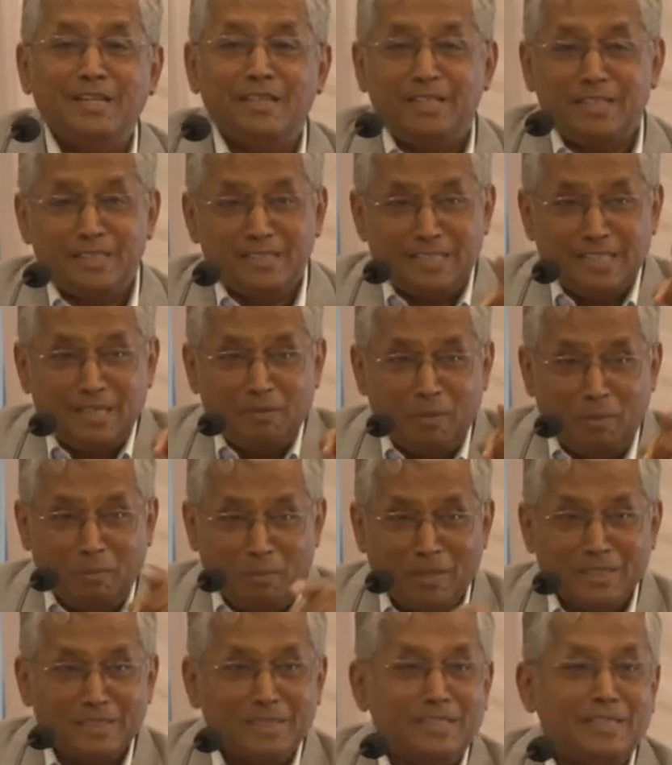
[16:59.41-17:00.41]
That same
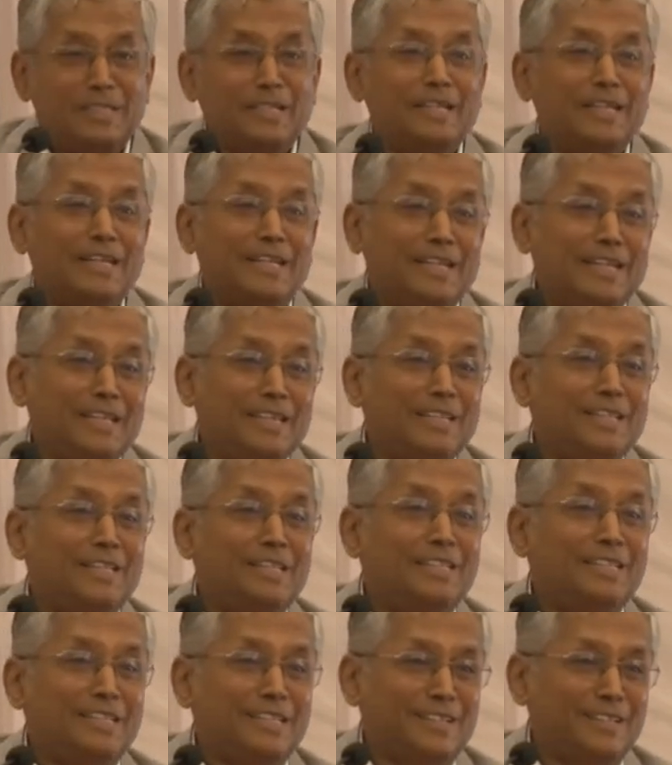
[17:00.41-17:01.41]
ambassador, Kenneth
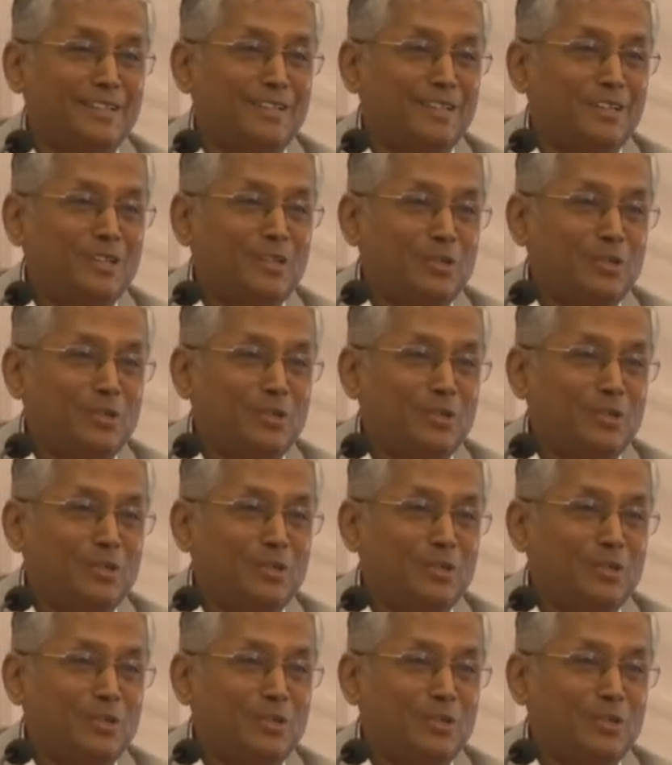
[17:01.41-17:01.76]
Keating,